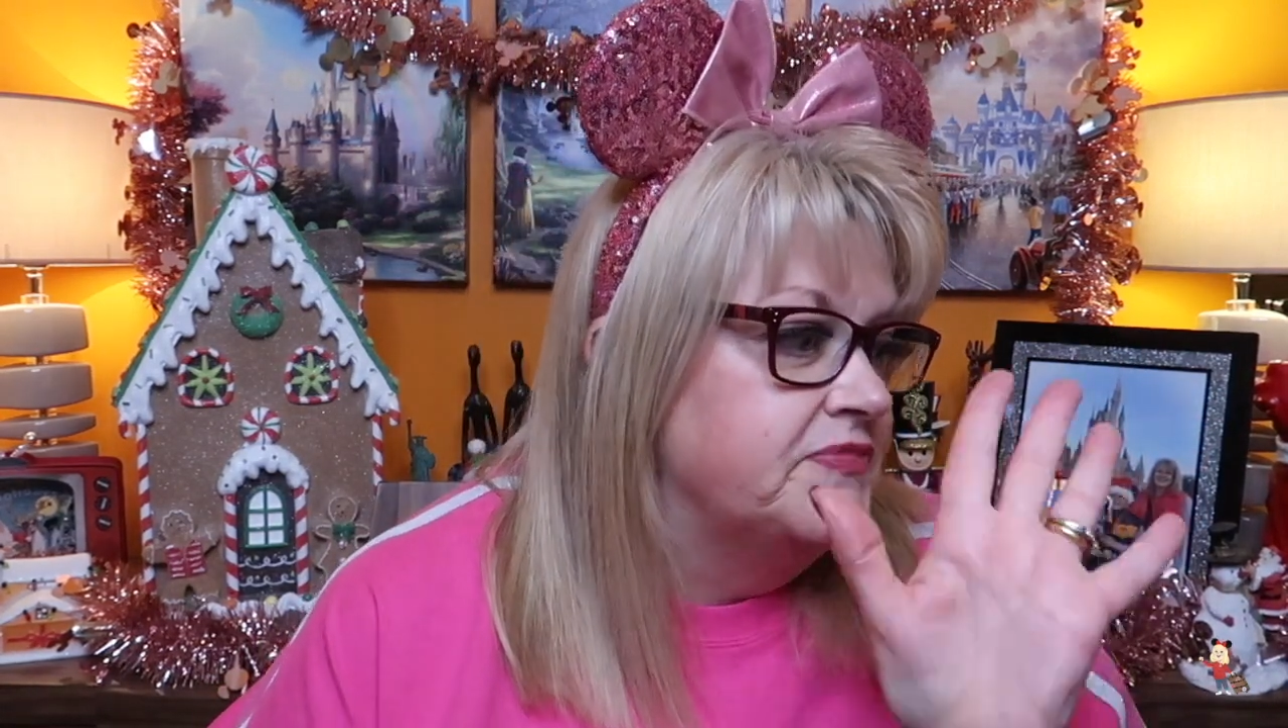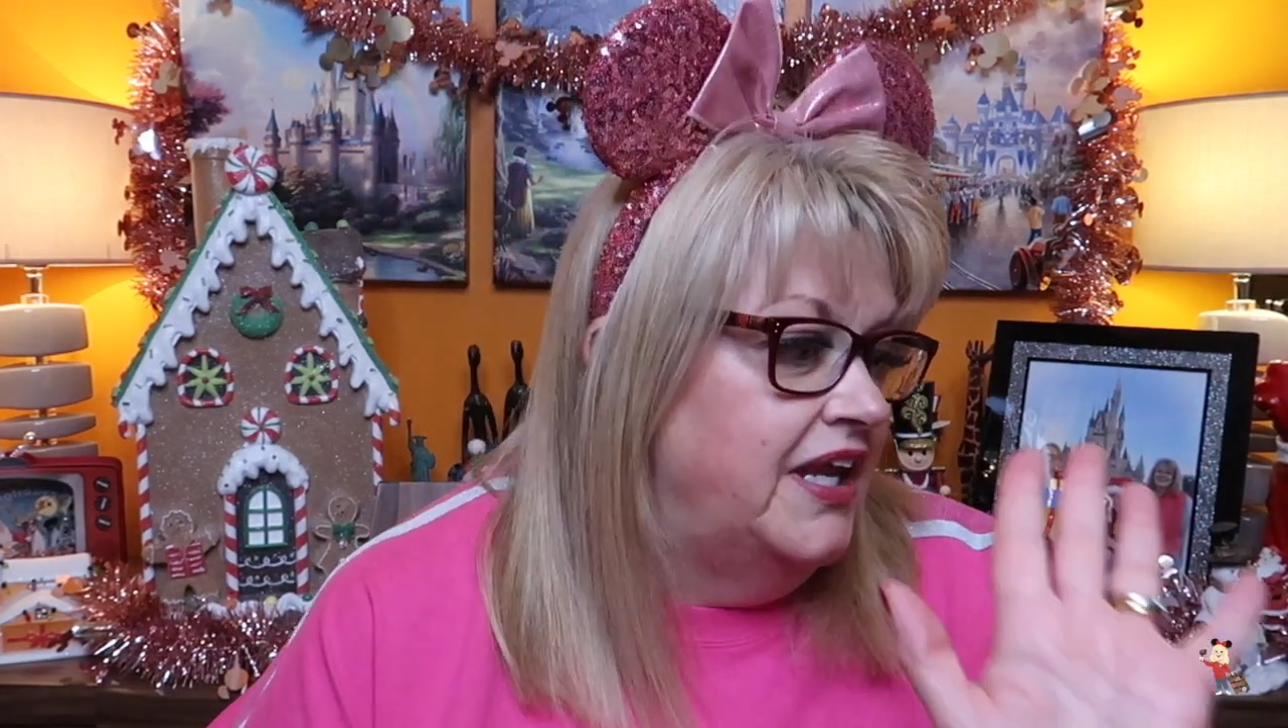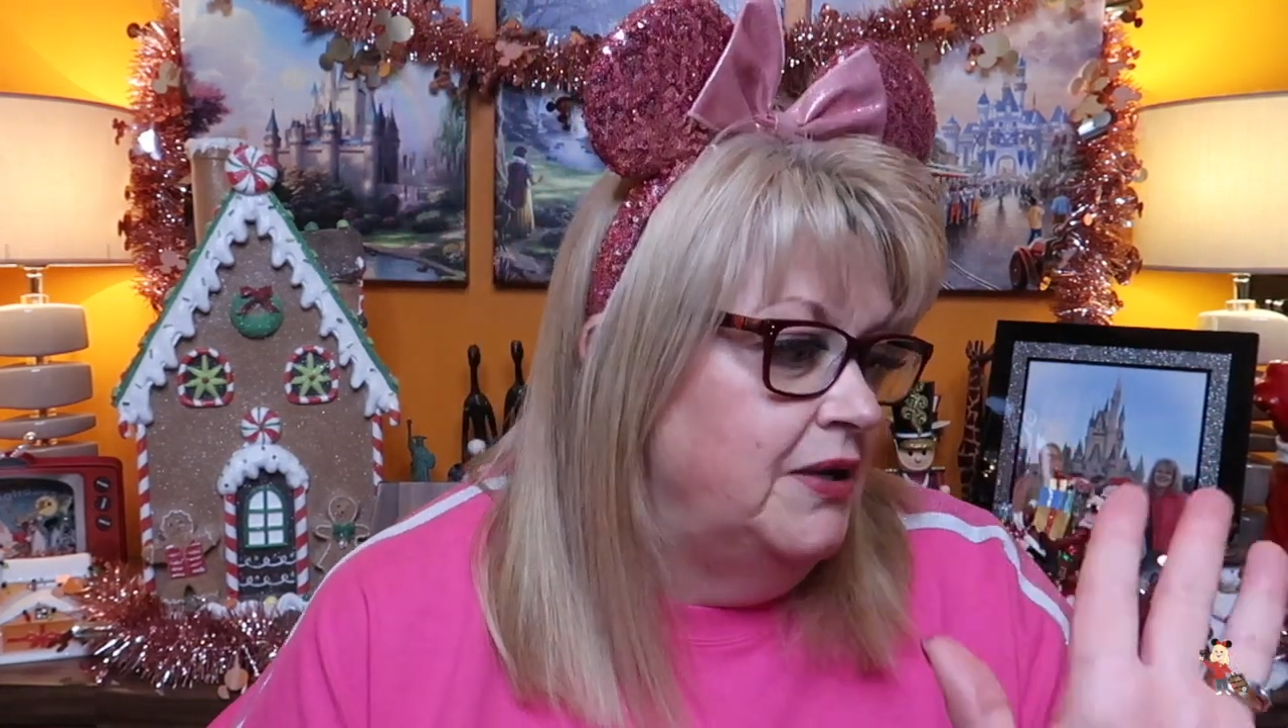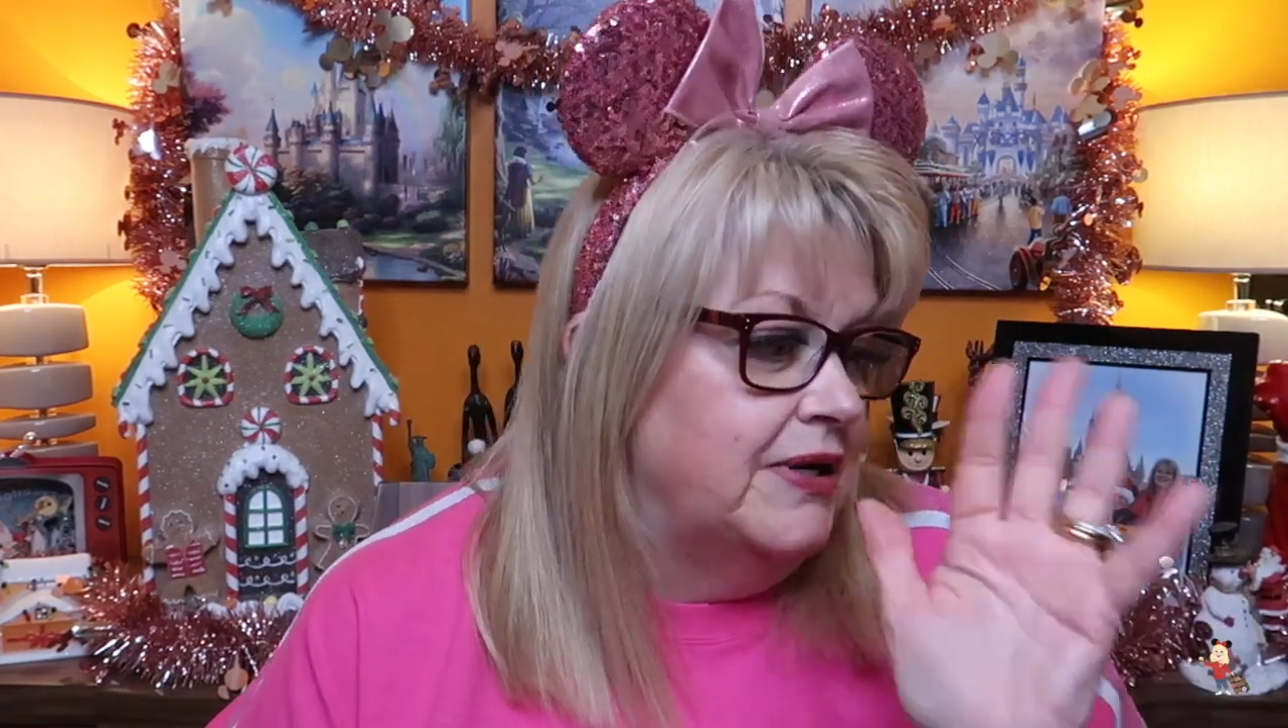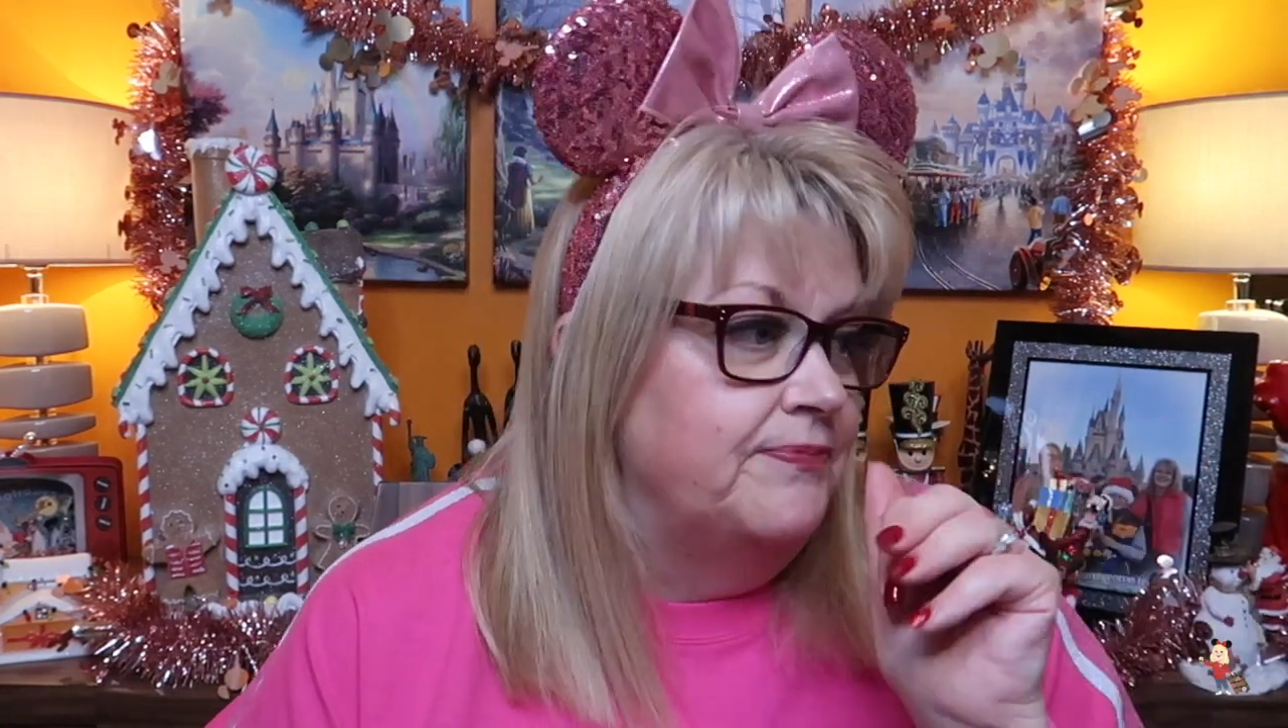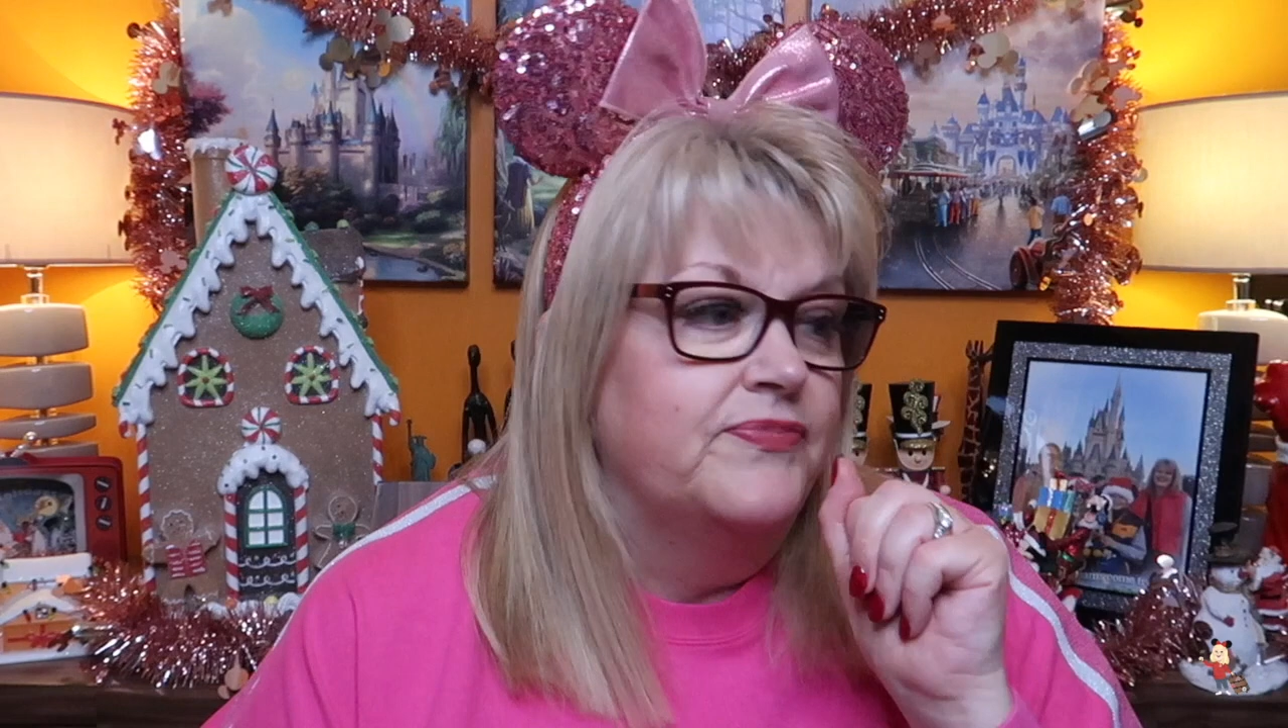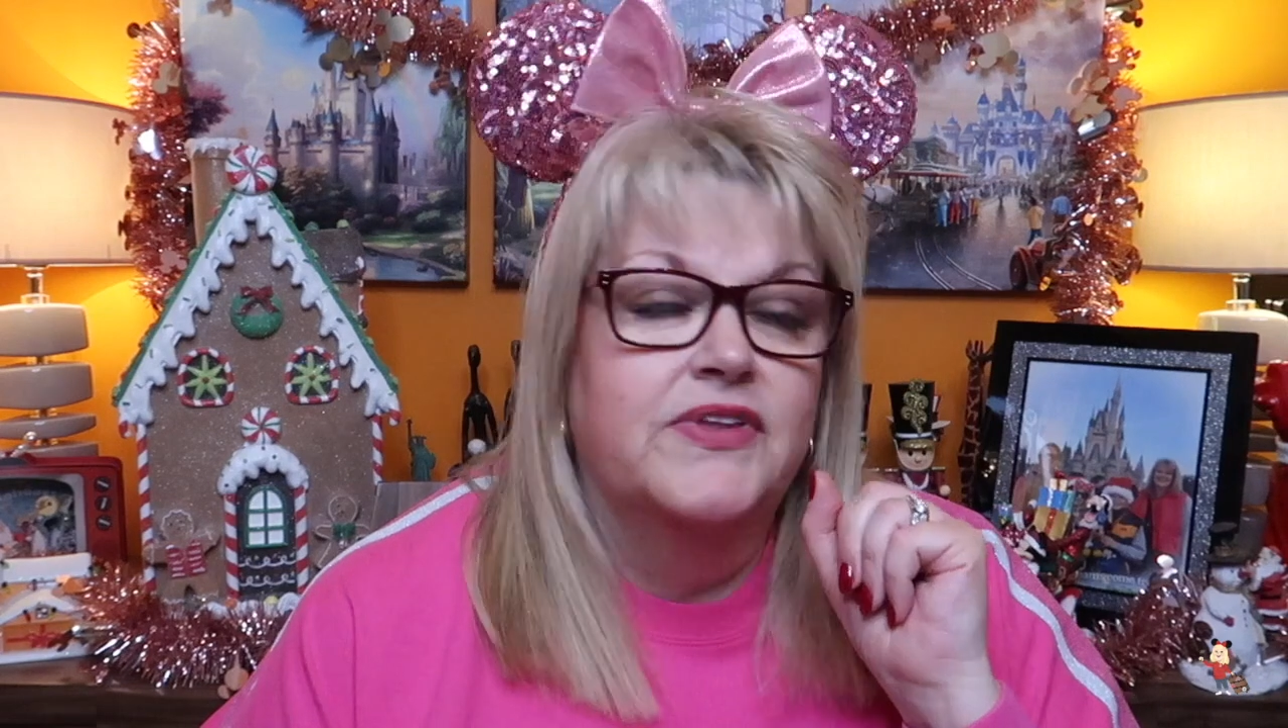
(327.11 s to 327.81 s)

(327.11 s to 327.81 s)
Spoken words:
anyway,